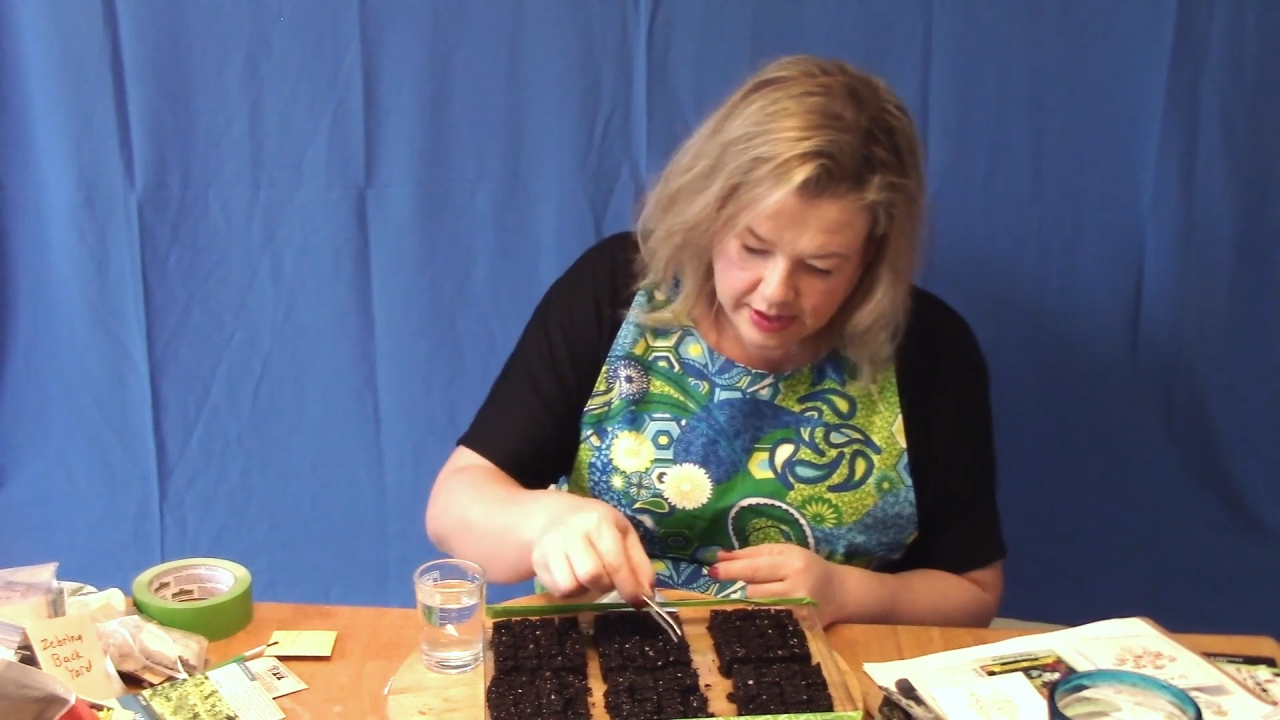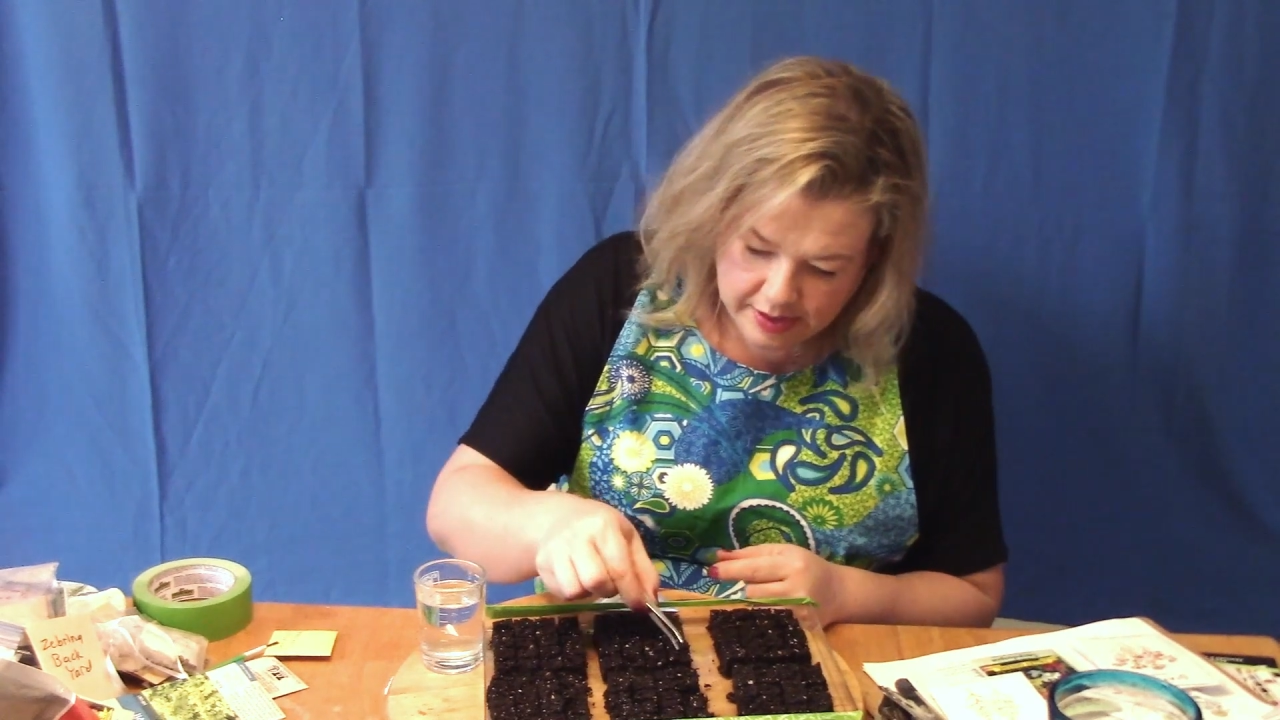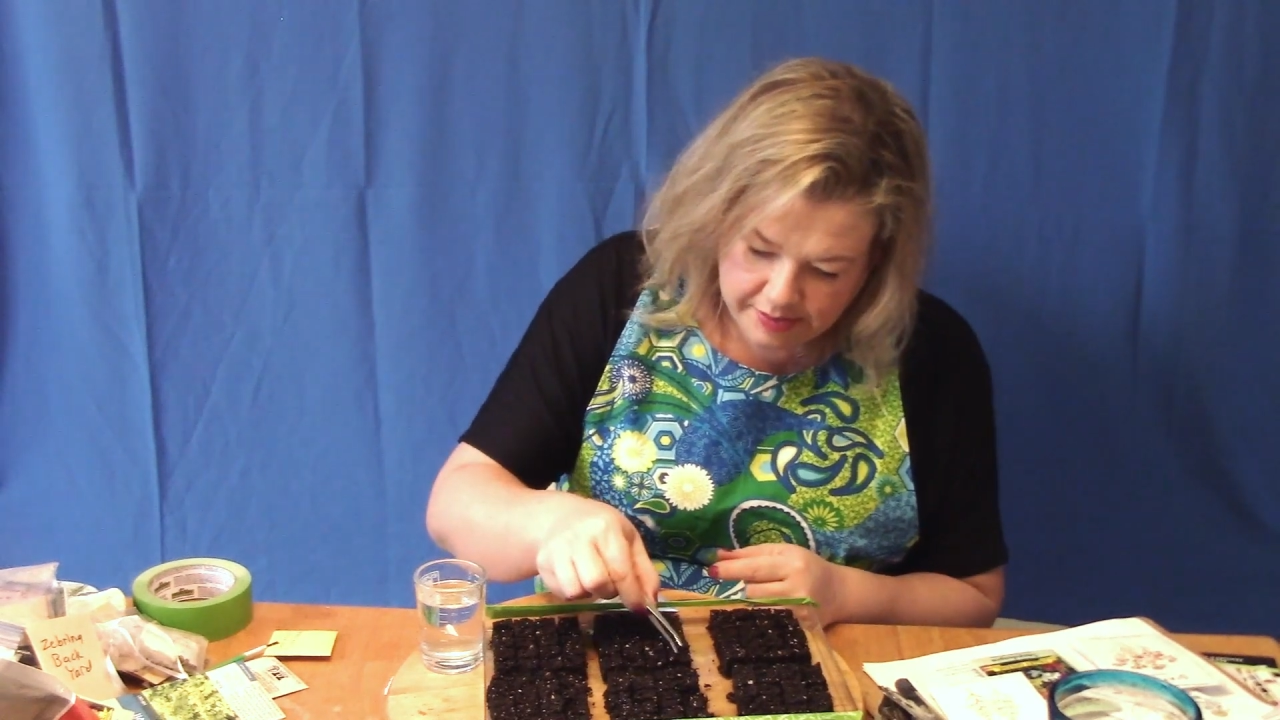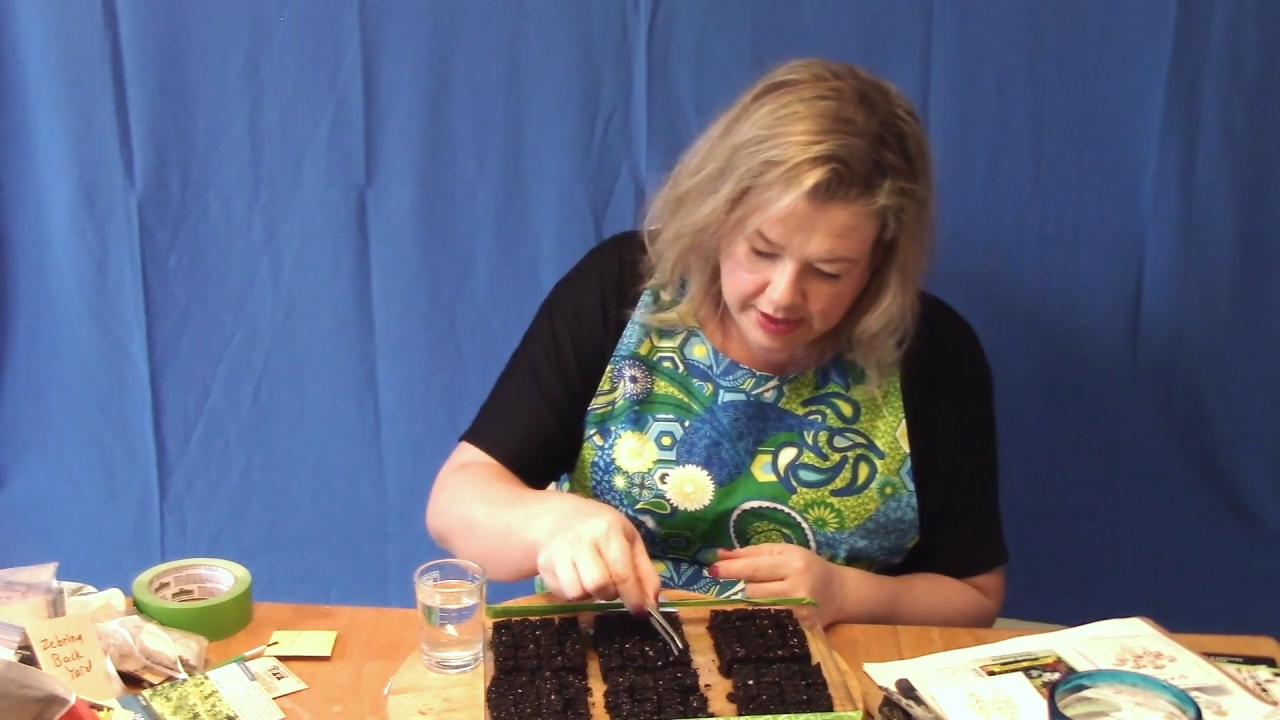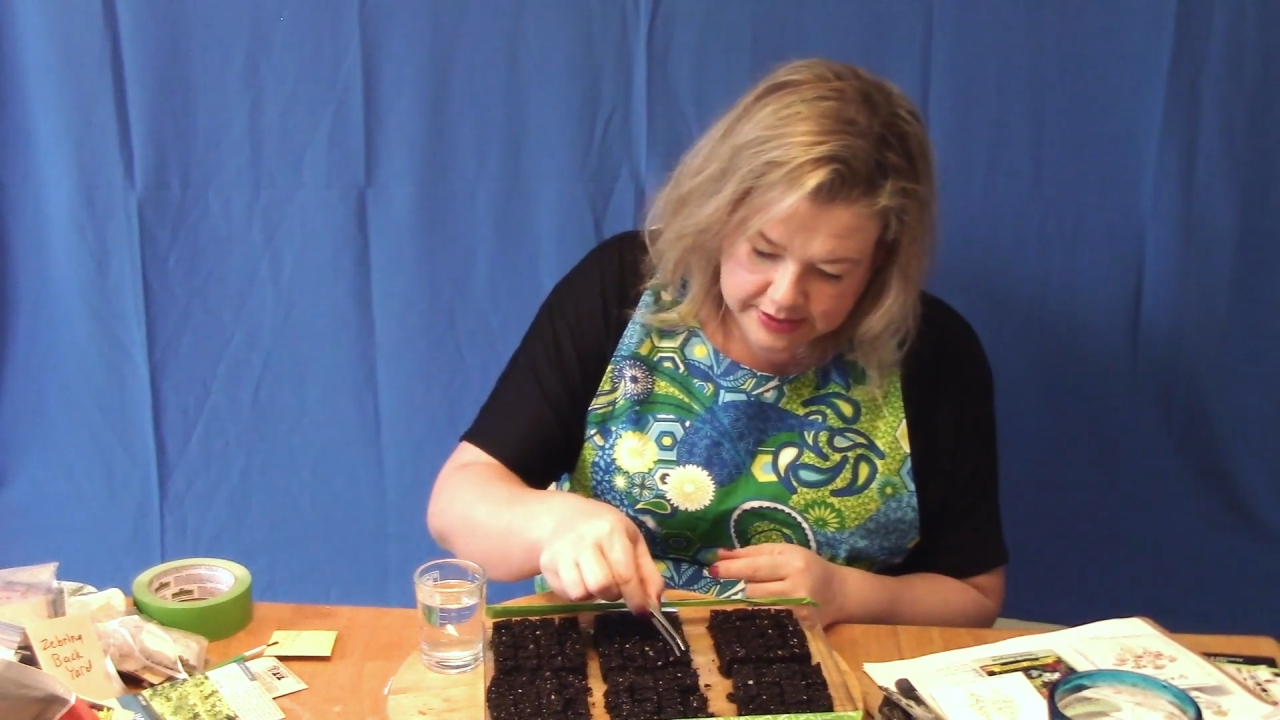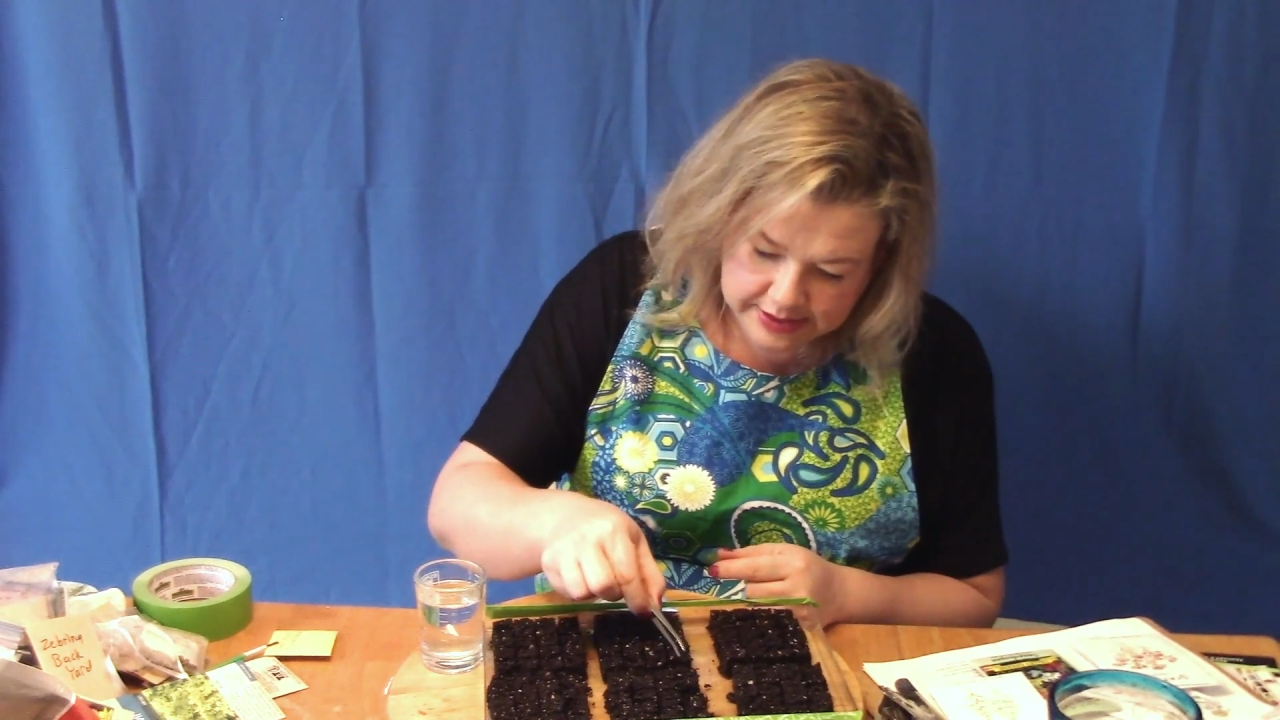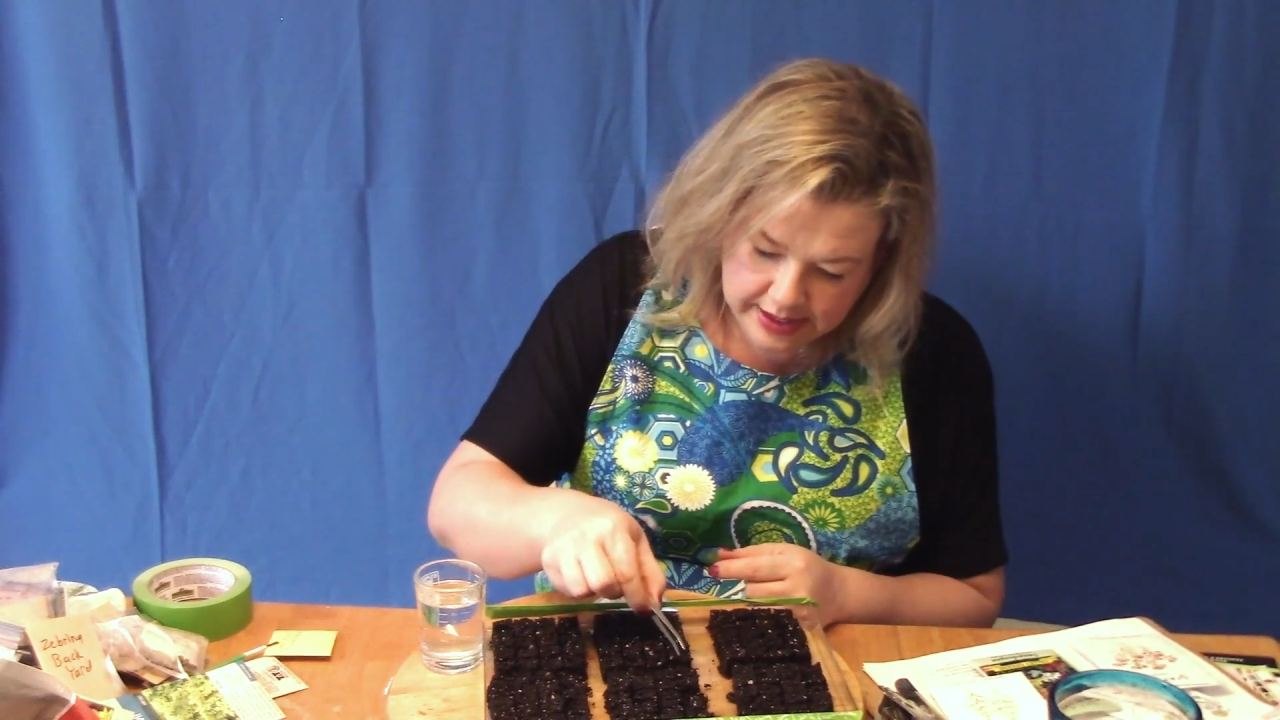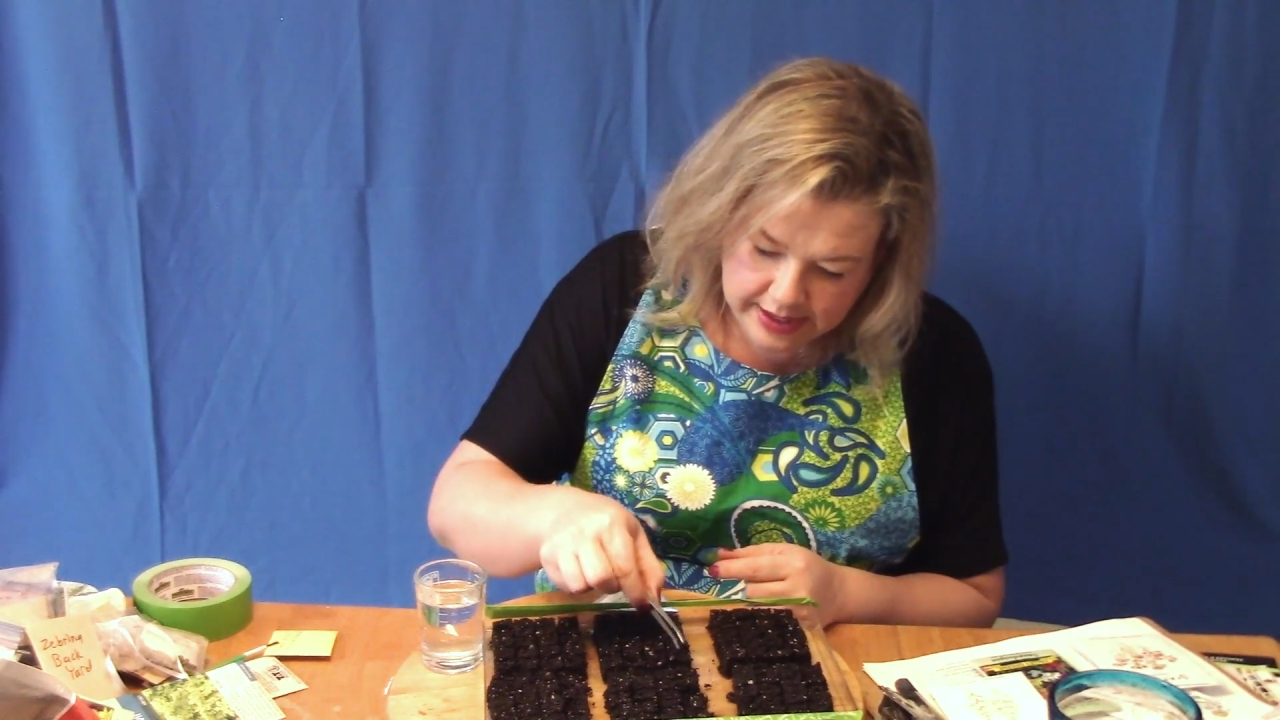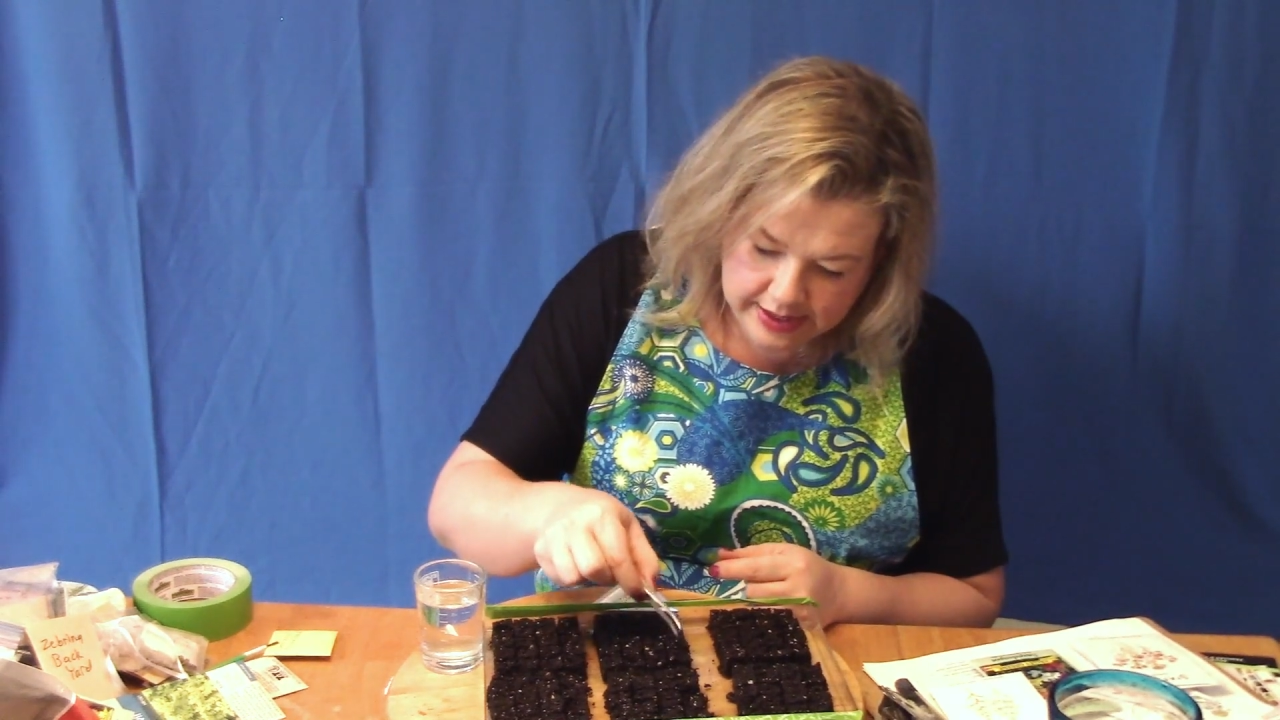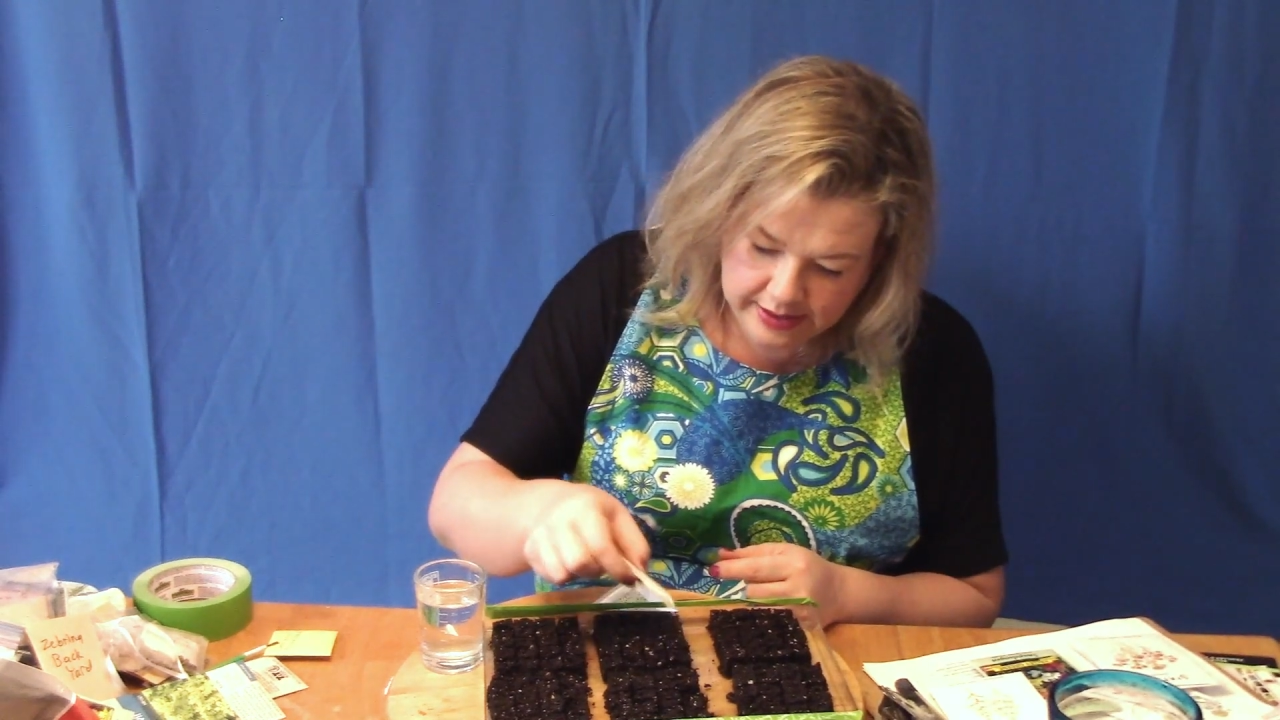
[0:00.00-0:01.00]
because I